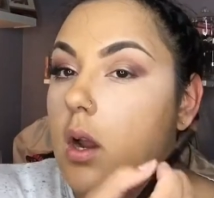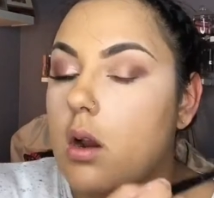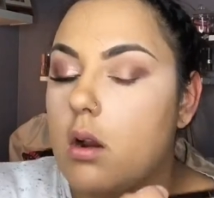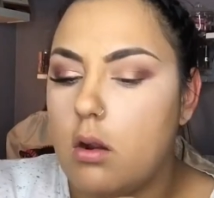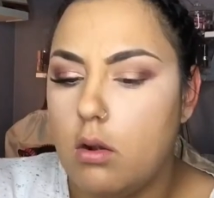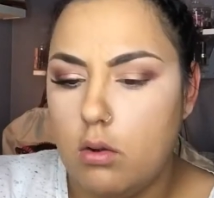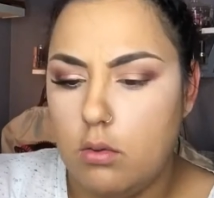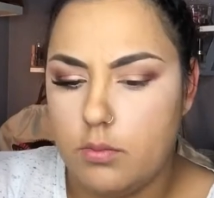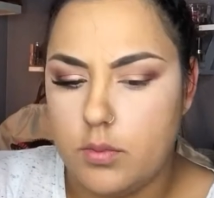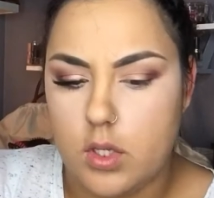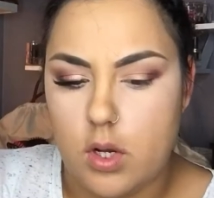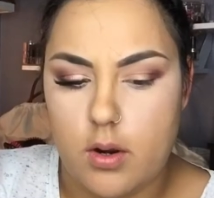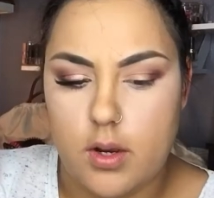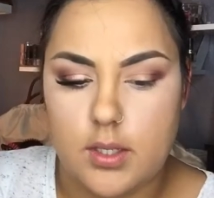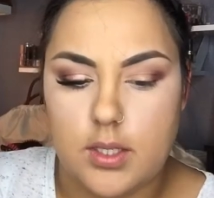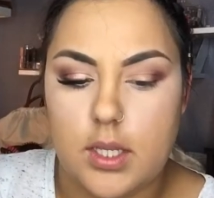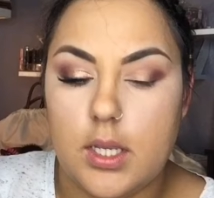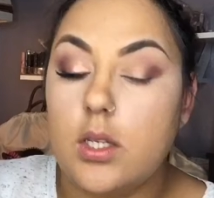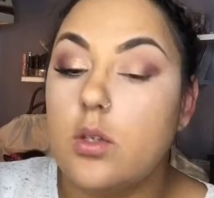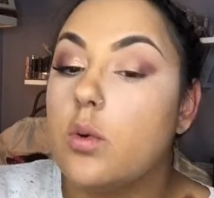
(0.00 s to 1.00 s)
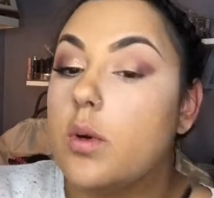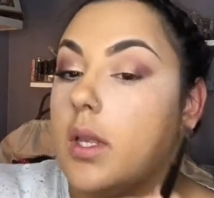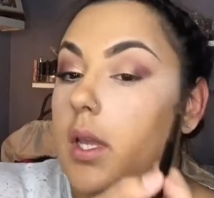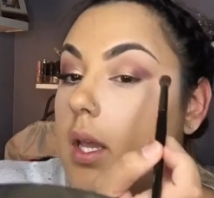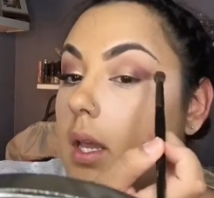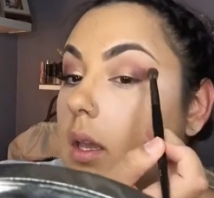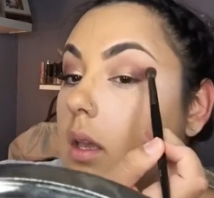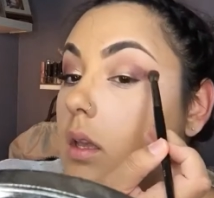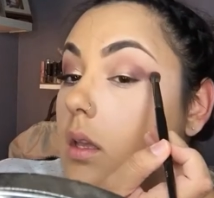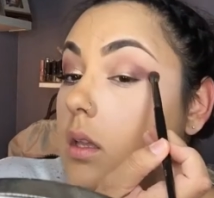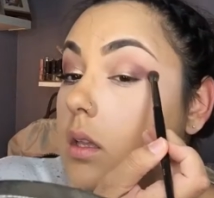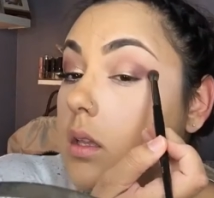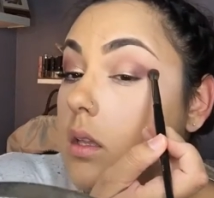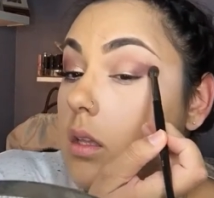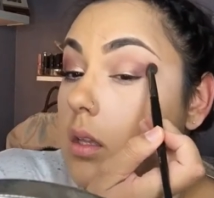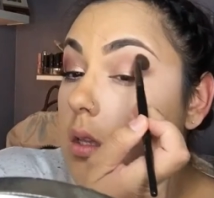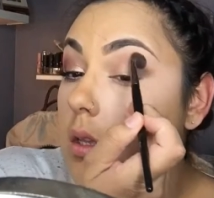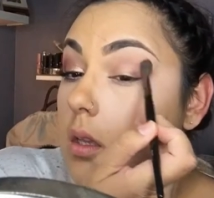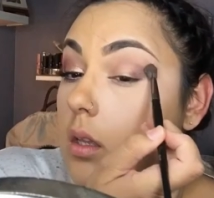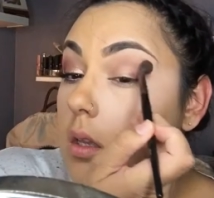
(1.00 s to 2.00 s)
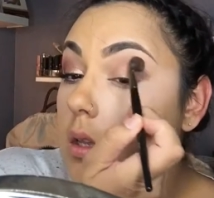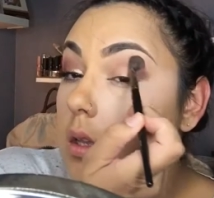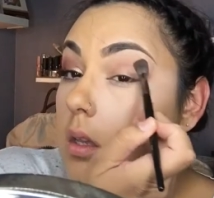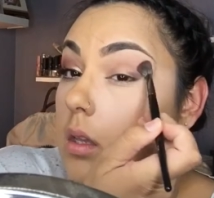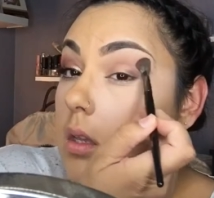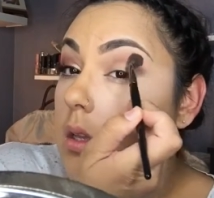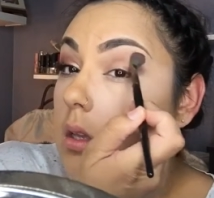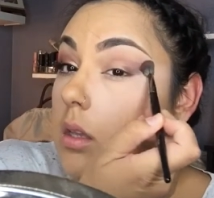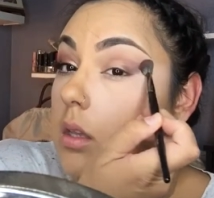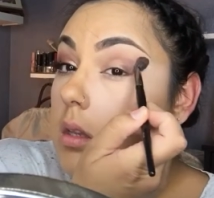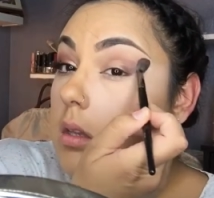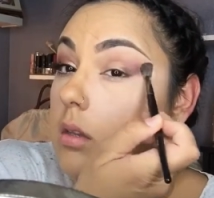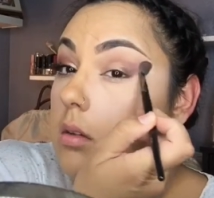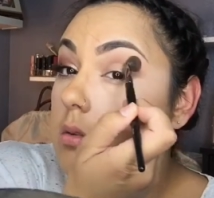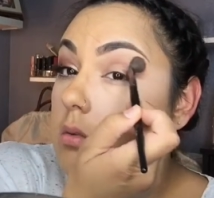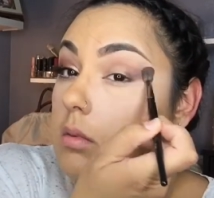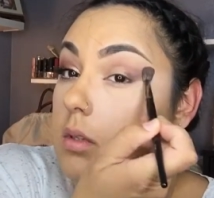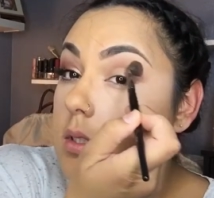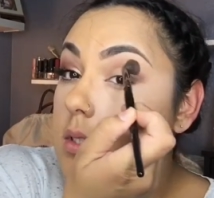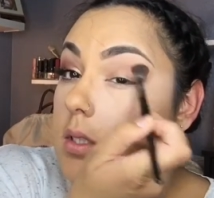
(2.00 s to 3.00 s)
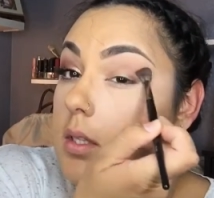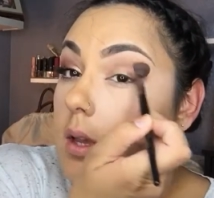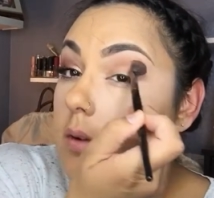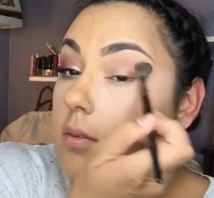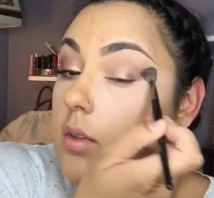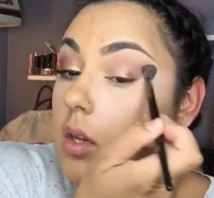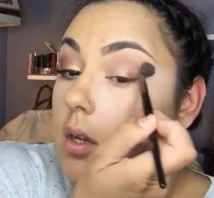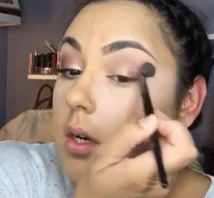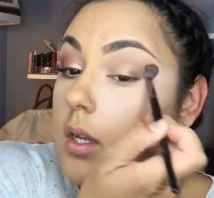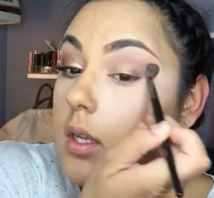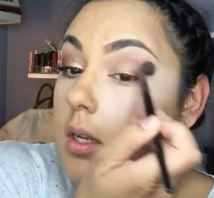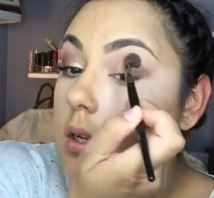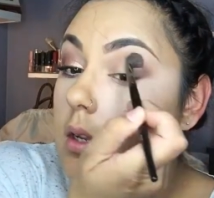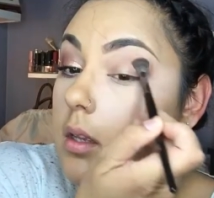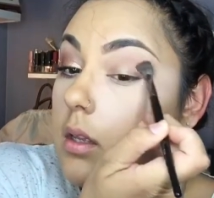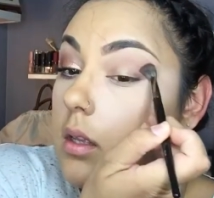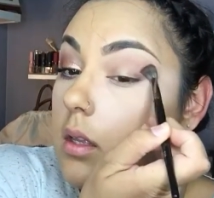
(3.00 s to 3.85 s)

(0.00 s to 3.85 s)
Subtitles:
or oh, I'm sorry, it's E28. What's left on it?